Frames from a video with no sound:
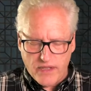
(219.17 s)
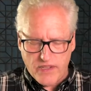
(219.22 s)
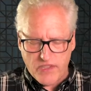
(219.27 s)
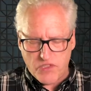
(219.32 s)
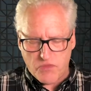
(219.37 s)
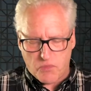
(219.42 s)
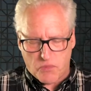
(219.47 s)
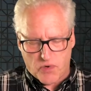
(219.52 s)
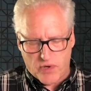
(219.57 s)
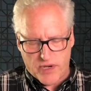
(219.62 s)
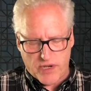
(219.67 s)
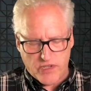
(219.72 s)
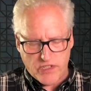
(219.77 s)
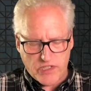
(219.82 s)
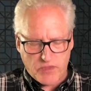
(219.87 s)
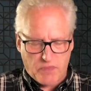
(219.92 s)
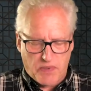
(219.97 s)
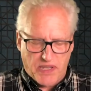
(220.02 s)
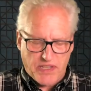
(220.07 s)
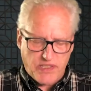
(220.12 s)
his
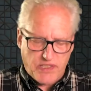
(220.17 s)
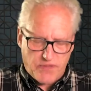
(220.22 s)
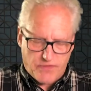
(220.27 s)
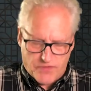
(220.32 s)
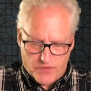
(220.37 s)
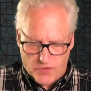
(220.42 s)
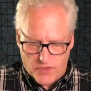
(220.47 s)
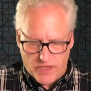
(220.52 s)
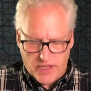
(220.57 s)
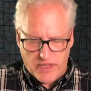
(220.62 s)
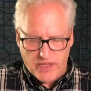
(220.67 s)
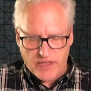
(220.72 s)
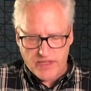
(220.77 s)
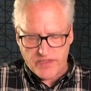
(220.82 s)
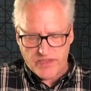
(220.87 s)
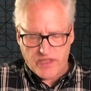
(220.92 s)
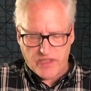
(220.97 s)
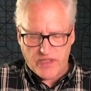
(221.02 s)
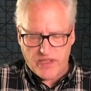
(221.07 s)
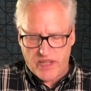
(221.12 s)
prayers by diverting
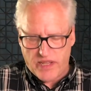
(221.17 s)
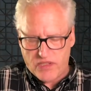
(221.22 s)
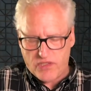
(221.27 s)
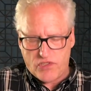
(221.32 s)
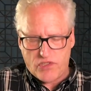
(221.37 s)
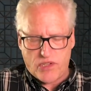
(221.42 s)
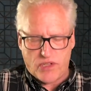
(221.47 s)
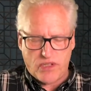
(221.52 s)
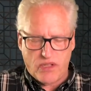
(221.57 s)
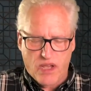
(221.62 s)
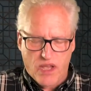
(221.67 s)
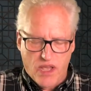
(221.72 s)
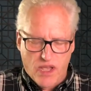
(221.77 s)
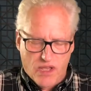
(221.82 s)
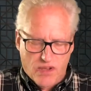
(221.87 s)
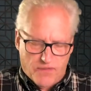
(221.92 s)
his attention